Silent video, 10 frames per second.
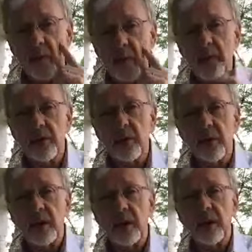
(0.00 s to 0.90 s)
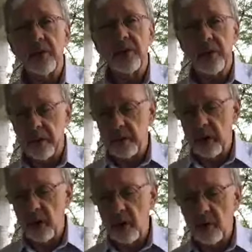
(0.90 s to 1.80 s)
and verse 3 tells us
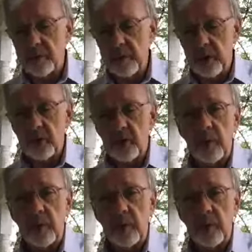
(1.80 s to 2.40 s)
that all the spiritual